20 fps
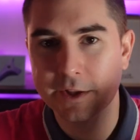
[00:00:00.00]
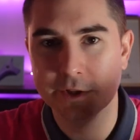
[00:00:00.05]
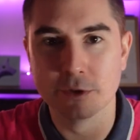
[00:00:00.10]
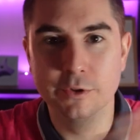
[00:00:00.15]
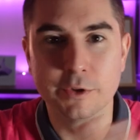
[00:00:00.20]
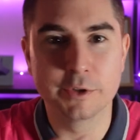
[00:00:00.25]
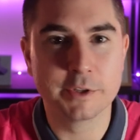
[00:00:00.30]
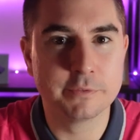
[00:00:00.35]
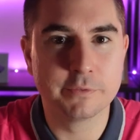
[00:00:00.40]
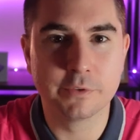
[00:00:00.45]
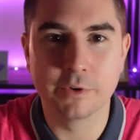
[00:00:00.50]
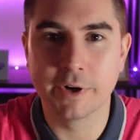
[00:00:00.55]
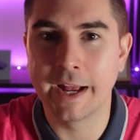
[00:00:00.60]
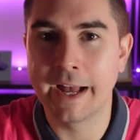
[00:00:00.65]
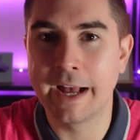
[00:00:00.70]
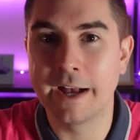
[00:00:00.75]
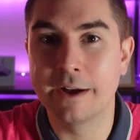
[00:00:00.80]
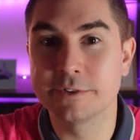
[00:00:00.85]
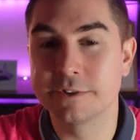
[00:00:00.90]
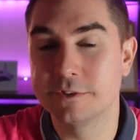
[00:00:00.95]
you're looking for a
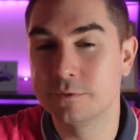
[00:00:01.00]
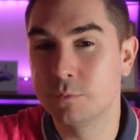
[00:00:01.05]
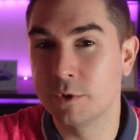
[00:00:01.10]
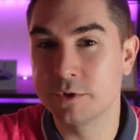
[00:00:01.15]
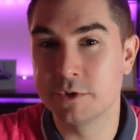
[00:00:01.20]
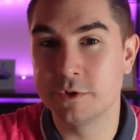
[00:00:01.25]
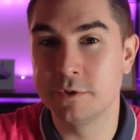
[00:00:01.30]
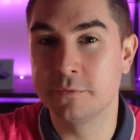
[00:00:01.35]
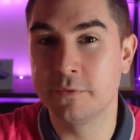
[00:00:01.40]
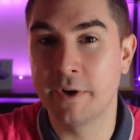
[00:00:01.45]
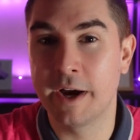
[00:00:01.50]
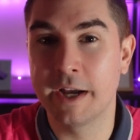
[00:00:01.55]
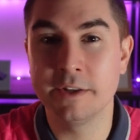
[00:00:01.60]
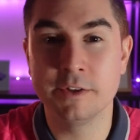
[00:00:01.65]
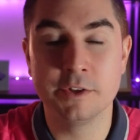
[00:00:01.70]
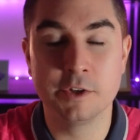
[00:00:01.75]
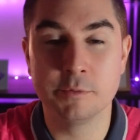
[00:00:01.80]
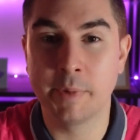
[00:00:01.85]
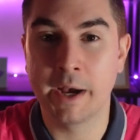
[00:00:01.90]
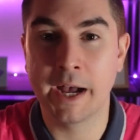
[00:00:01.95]
house, and once you find
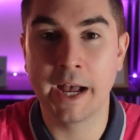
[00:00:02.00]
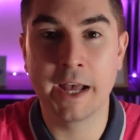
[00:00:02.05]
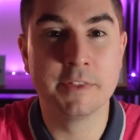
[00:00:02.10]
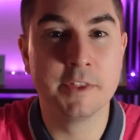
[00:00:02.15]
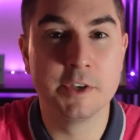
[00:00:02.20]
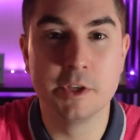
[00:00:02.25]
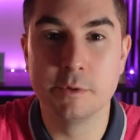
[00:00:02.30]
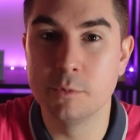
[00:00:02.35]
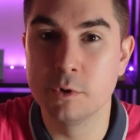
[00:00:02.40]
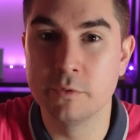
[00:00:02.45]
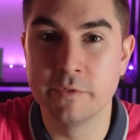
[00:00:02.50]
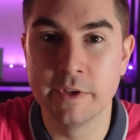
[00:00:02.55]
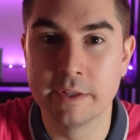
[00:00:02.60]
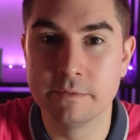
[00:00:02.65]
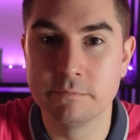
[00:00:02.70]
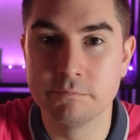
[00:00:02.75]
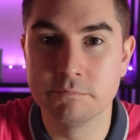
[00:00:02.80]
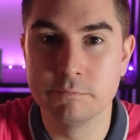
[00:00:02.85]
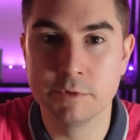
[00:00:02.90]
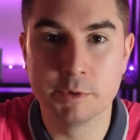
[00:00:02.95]
it, you buy it, then you move
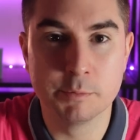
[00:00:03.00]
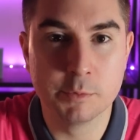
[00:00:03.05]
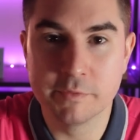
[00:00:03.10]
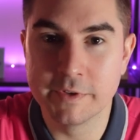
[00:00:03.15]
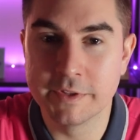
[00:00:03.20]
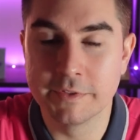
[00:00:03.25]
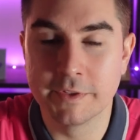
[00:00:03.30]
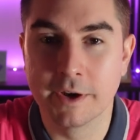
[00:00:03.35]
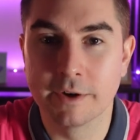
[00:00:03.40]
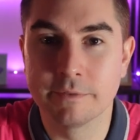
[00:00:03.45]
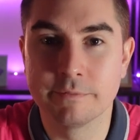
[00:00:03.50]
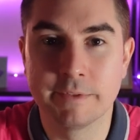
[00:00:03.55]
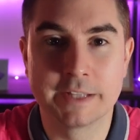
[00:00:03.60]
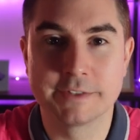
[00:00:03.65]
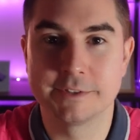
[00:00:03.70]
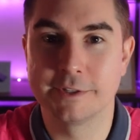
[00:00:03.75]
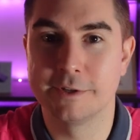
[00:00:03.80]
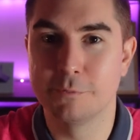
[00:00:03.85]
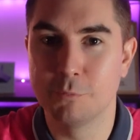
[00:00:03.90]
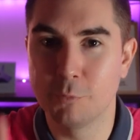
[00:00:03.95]
in. You move in there,
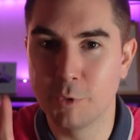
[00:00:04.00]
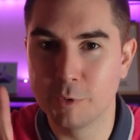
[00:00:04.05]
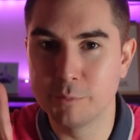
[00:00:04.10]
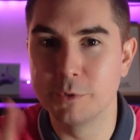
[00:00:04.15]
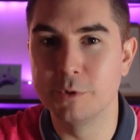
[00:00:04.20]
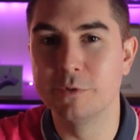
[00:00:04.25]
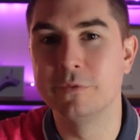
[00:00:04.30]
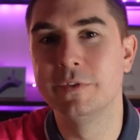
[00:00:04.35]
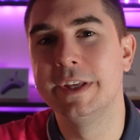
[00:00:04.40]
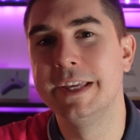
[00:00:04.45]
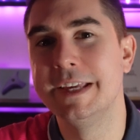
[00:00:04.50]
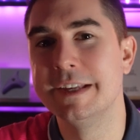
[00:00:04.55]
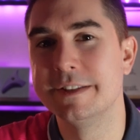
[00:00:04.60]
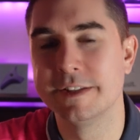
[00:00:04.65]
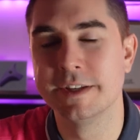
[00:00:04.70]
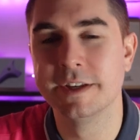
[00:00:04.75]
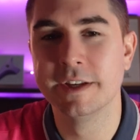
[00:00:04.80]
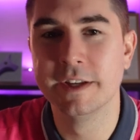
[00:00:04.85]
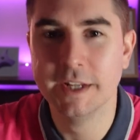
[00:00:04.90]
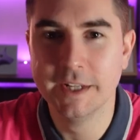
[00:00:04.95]
that's it, one move,
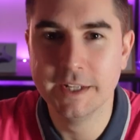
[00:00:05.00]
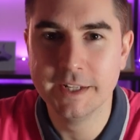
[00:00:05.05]
easy.